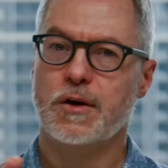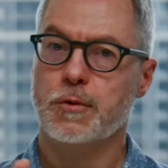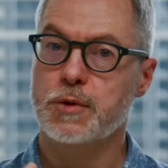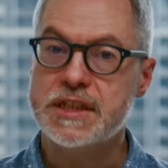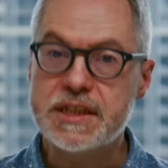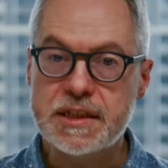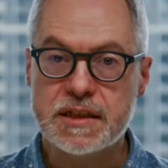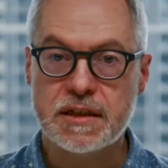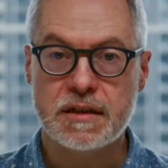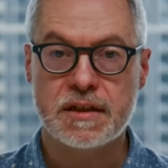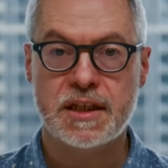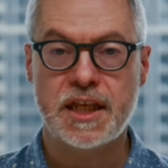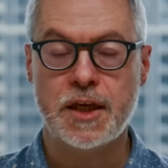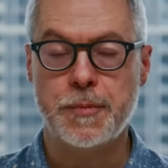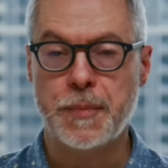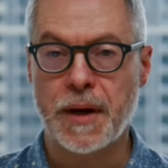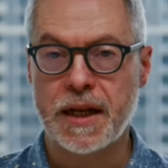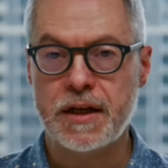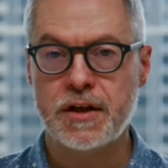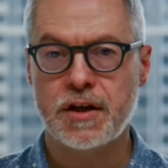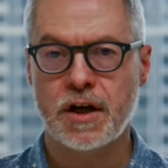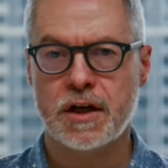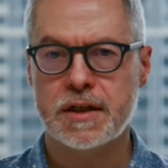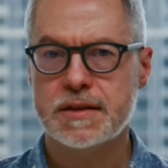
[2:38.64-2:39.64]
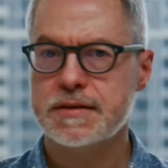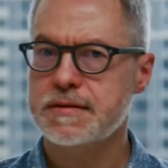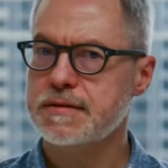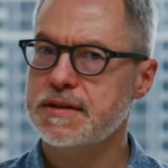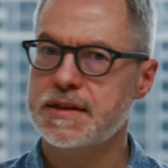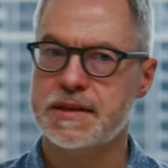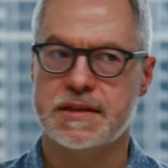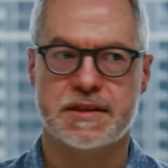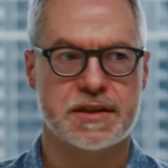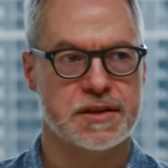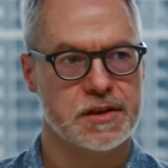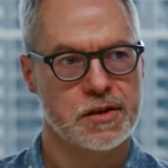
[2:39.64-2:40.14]
We still keep Ndot.
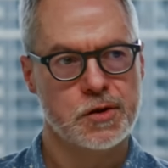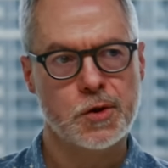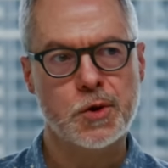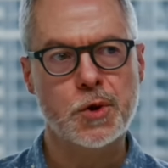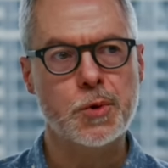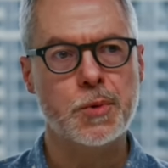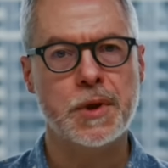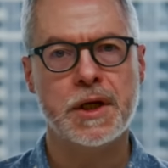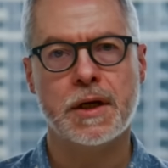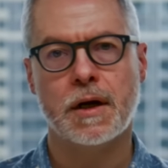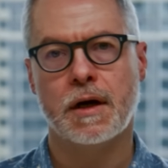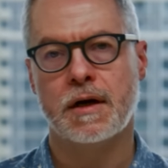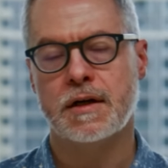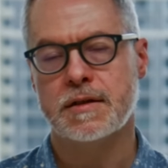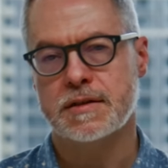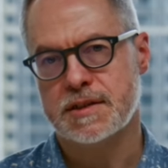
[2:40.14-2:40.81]
It's still who we are.